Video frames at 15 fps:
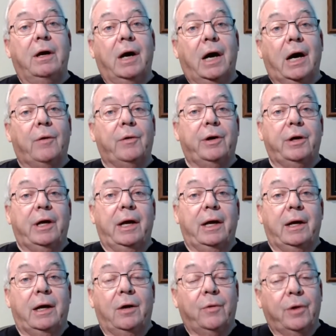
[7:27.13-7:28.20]
our
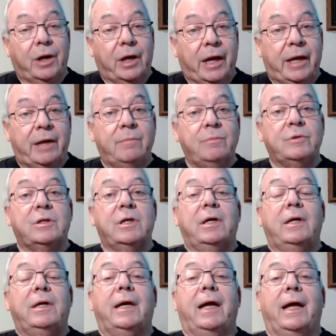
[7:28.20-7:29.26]
our games
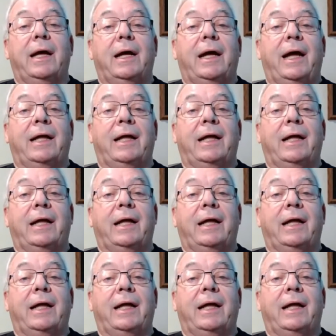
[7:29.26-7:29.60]
uh,